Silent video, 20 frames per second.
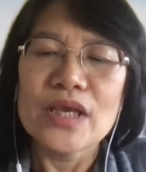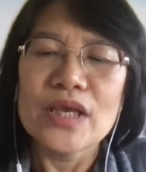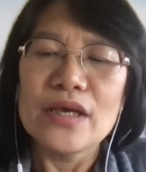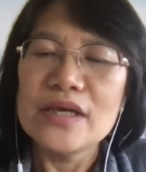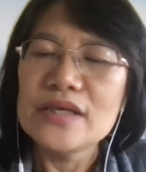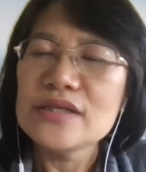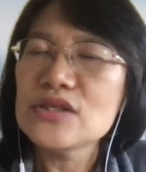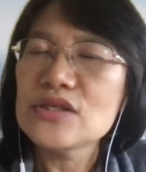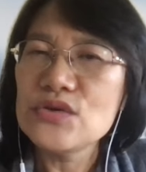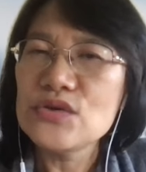
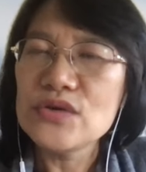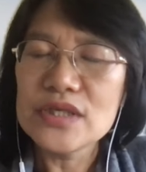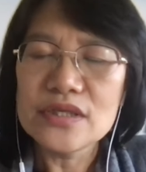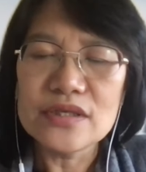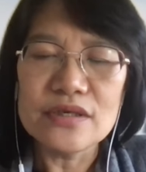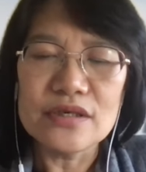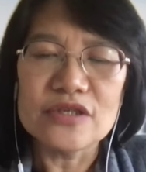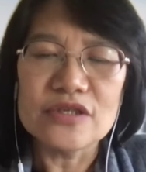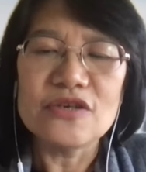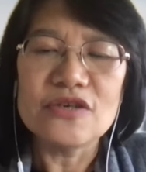His
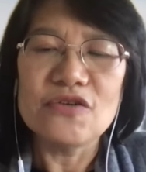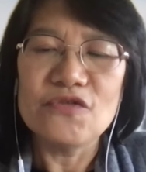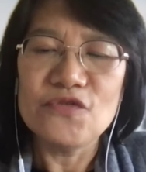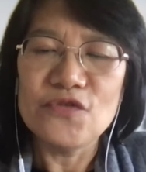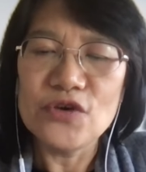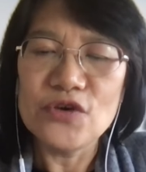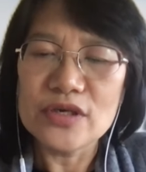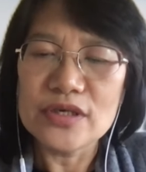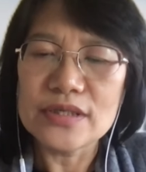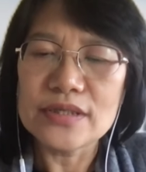research
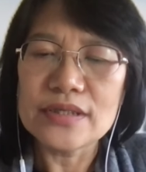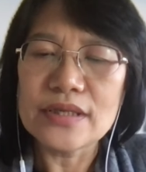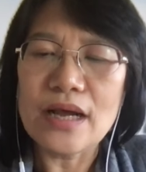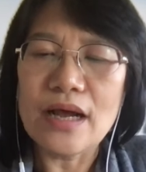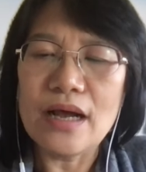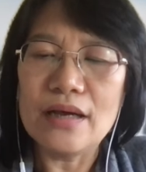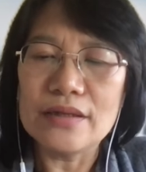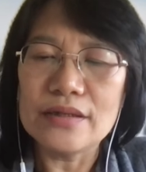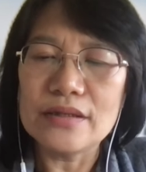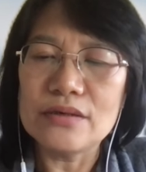focuses
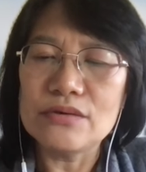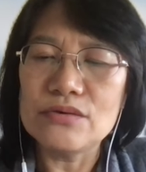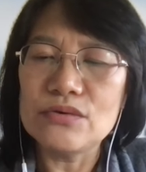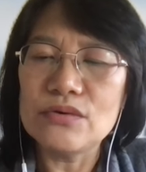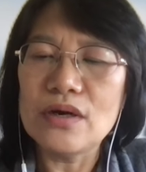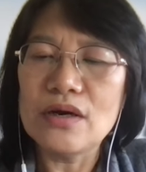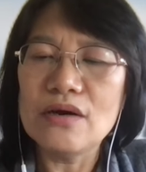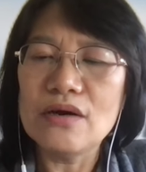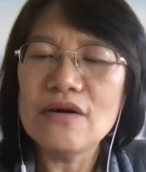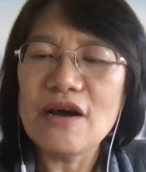on the
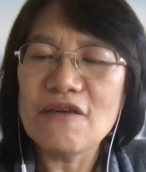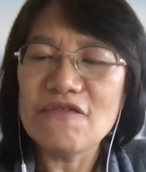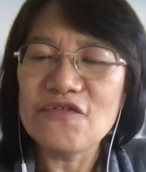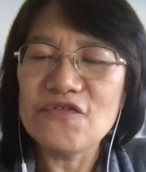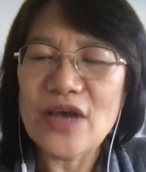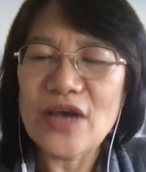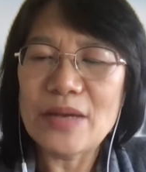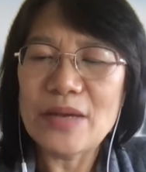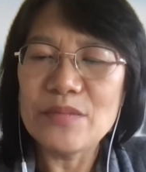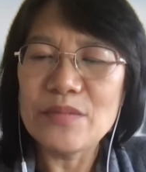role of
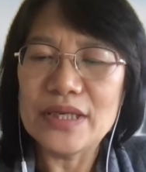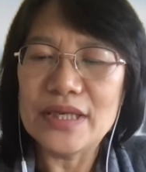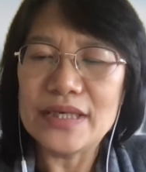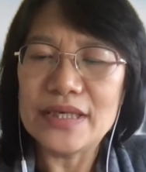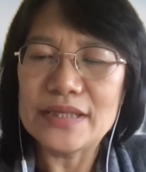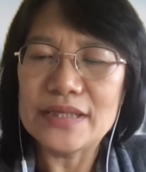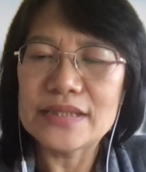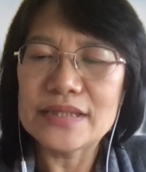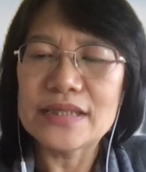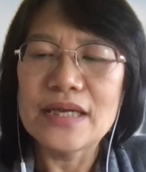
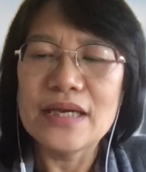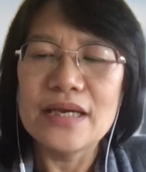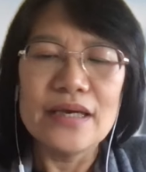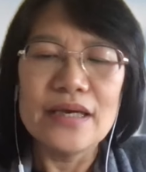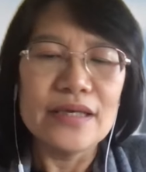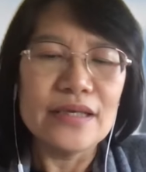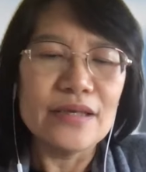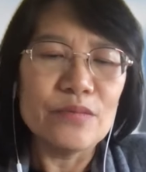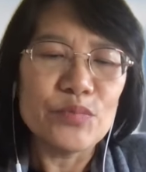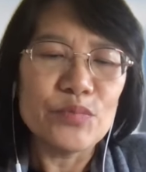families
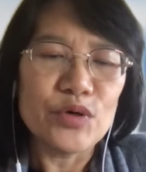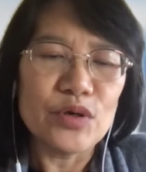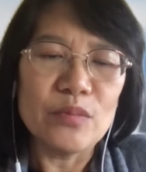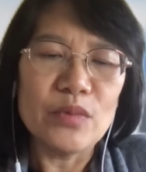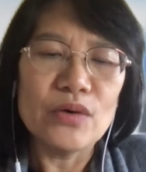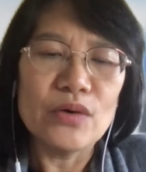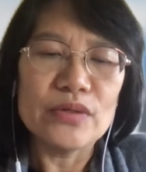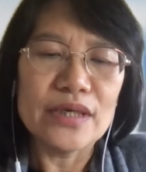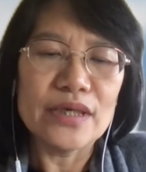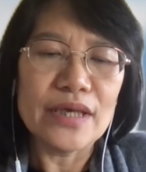in
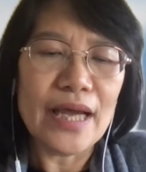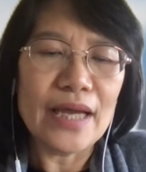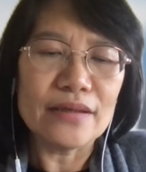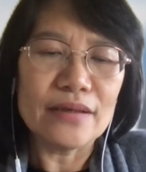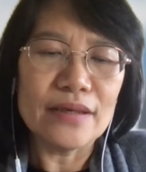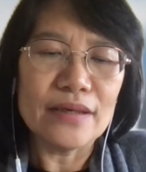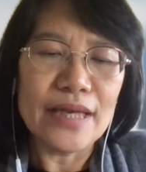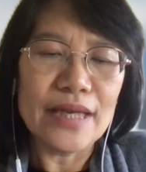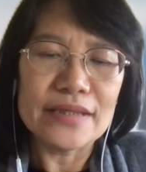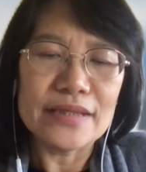promoting
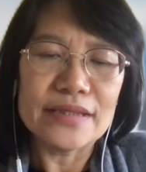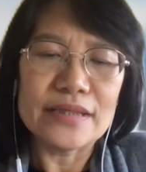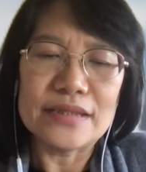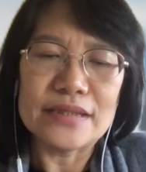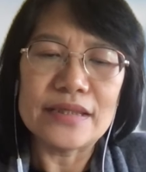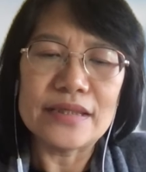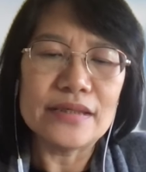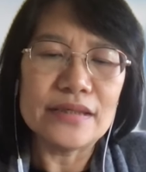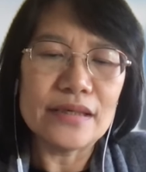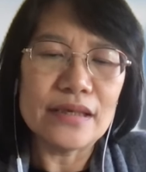adolescent
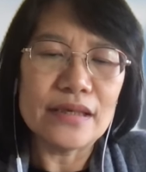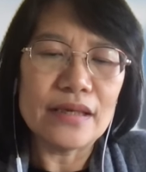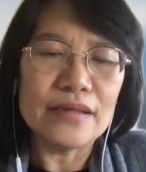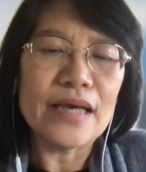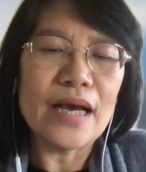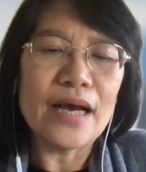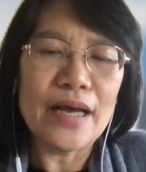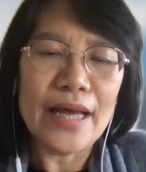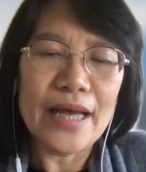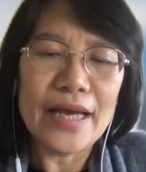
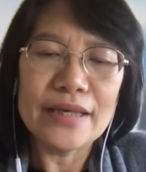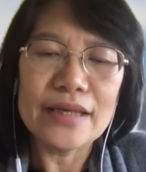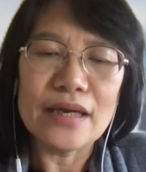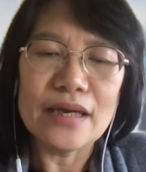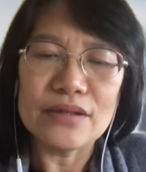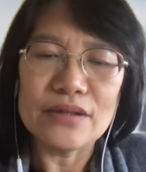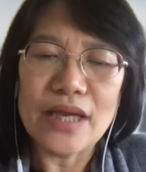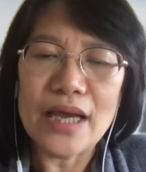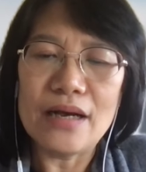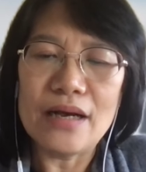young
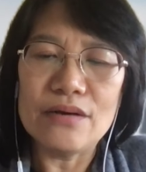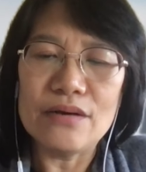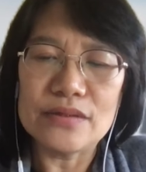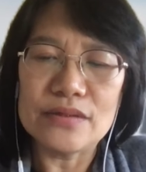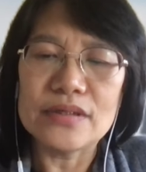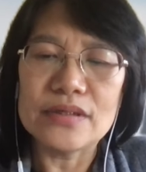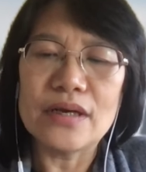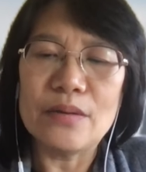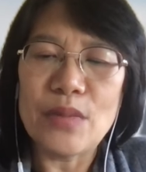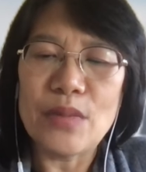adult
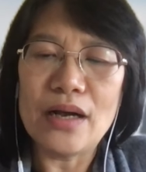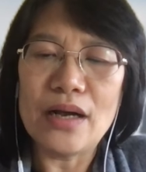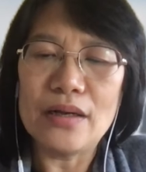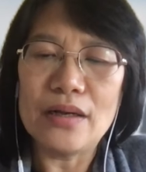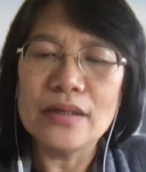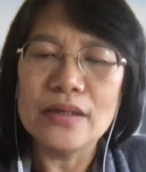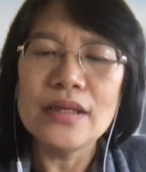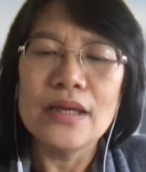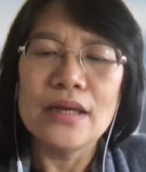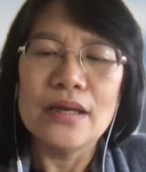health
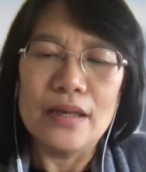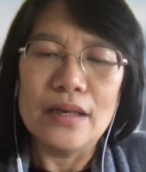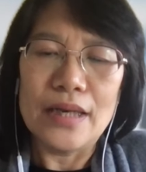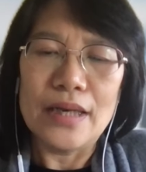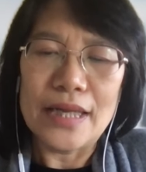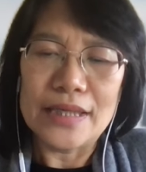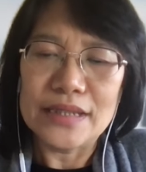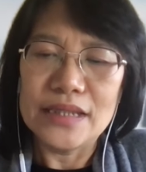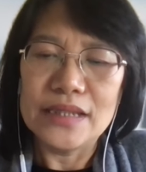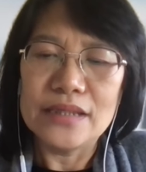among
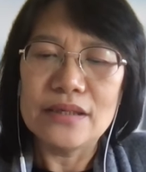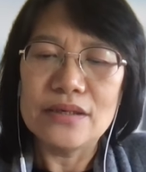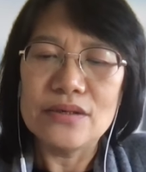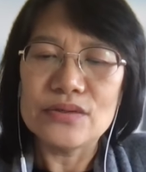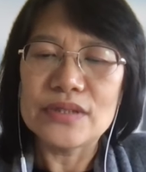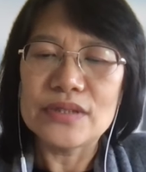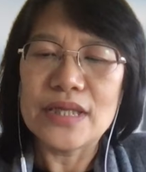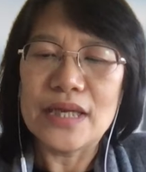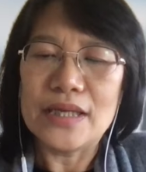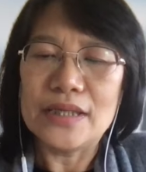
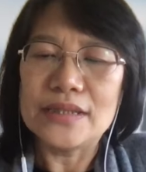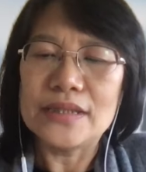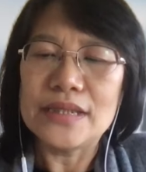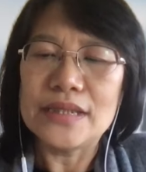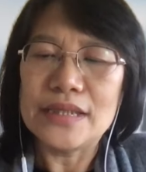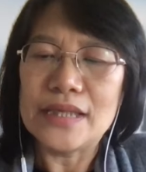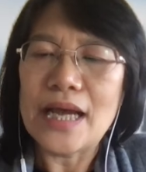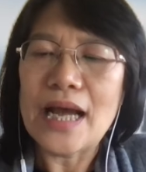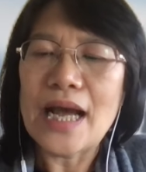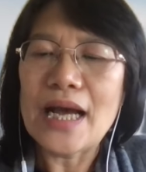Latinos, and
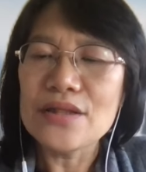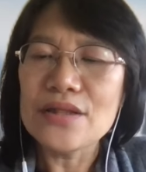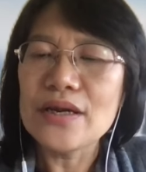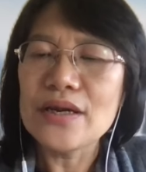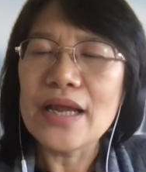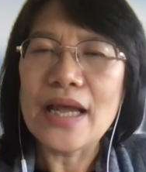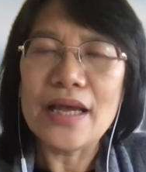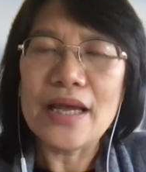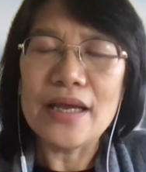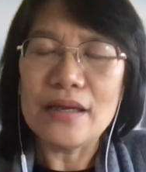in
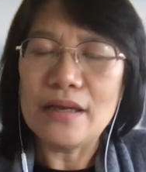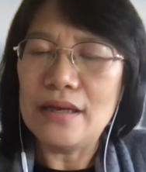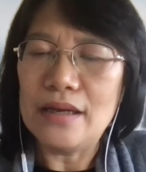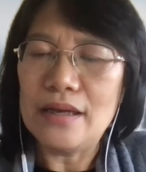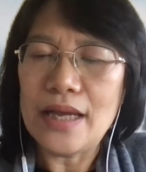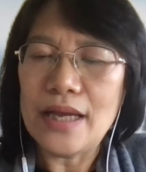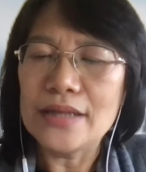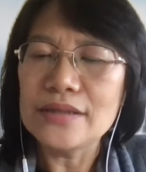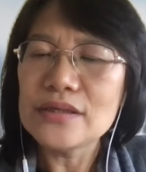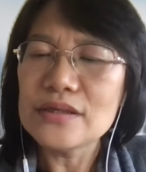other uh,
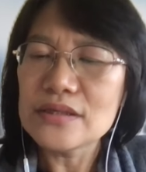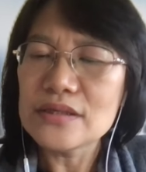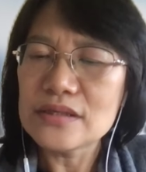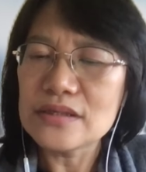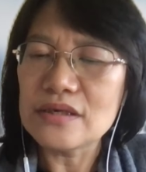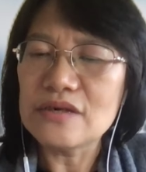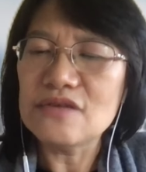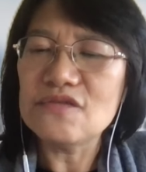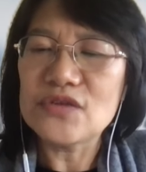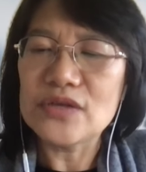
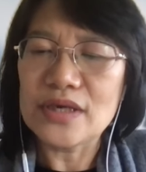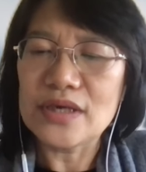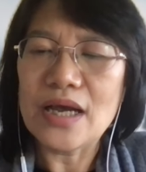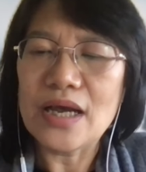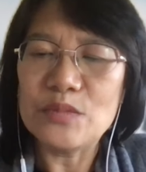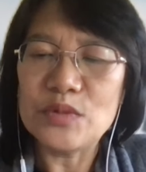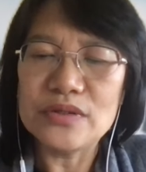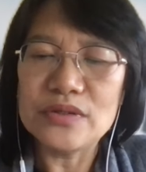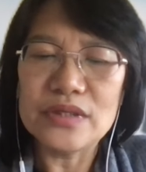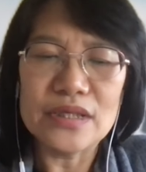underserved
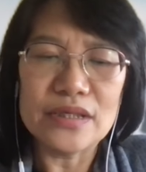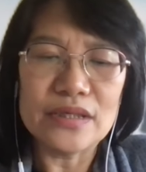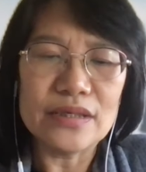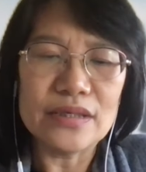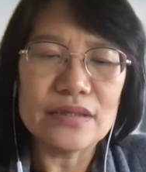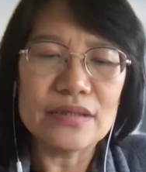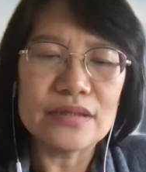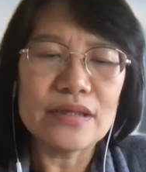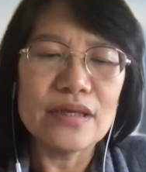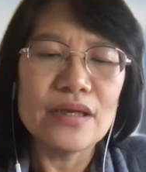
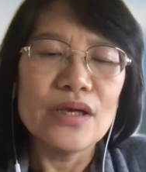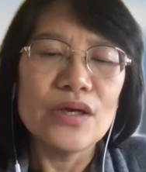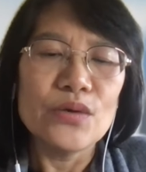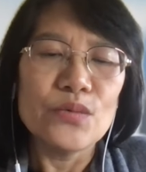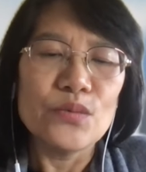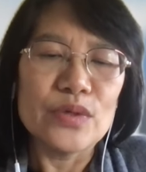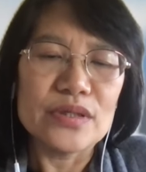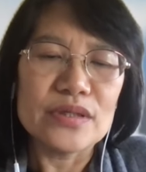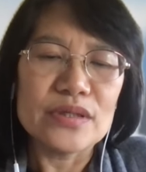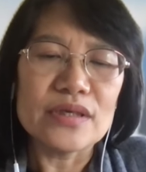communities,
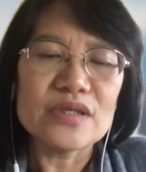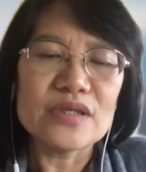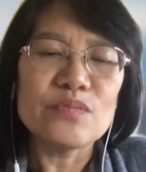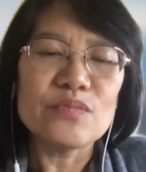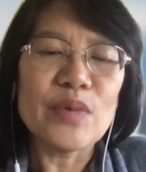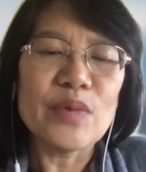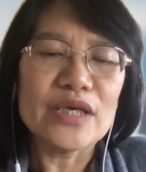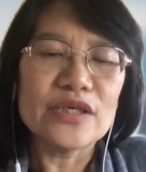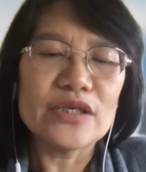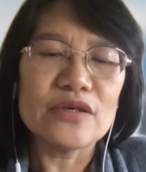with a
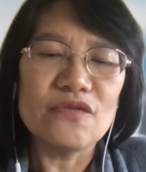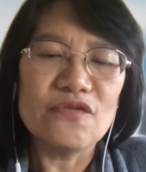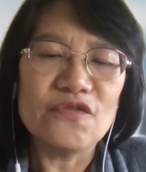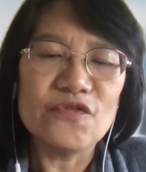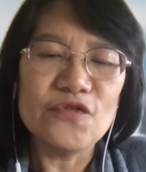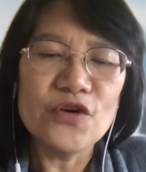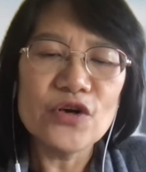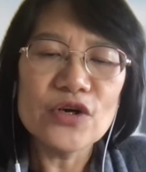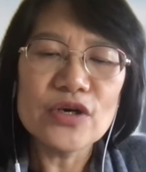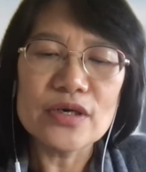special
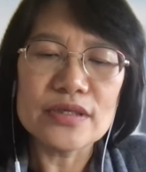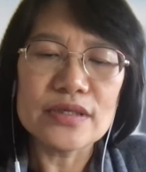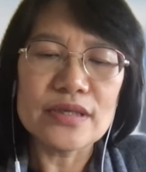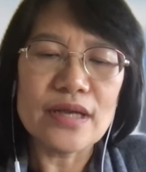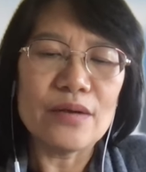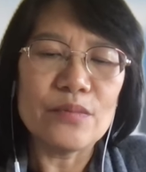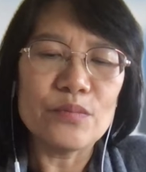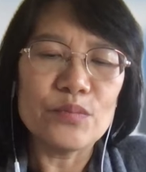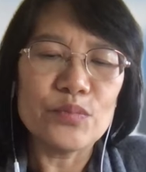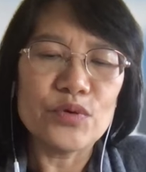focus
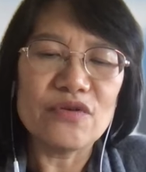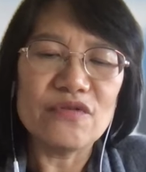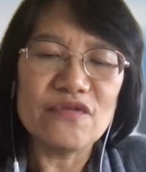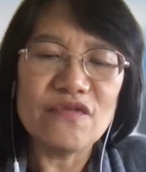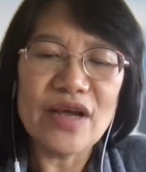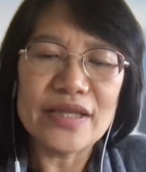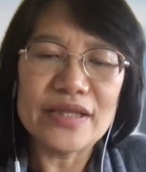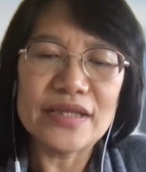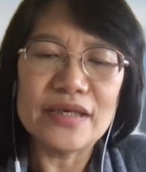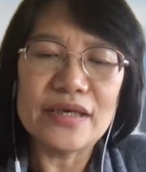on
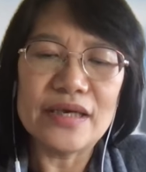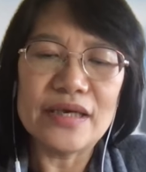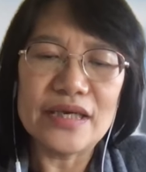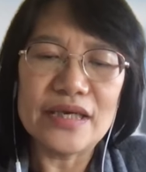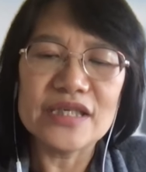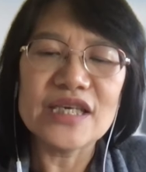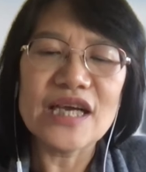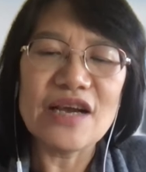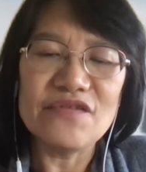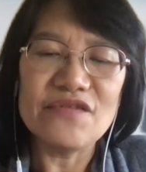preventing
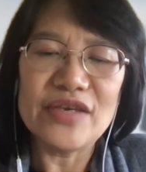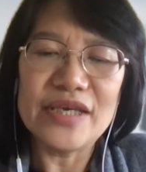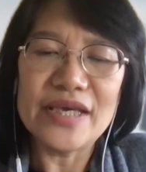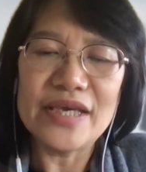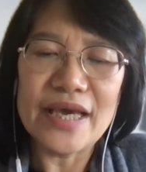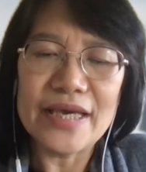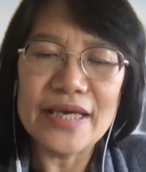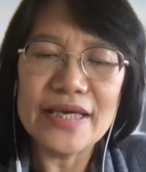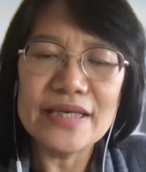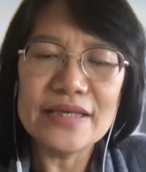
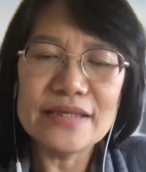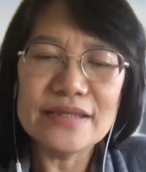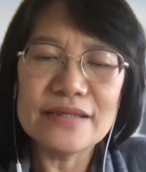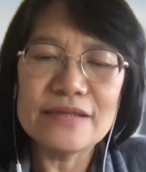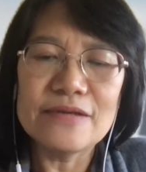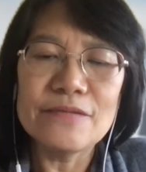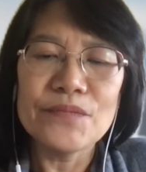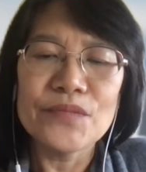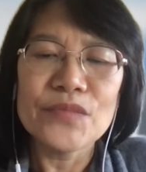HIV/AIDS,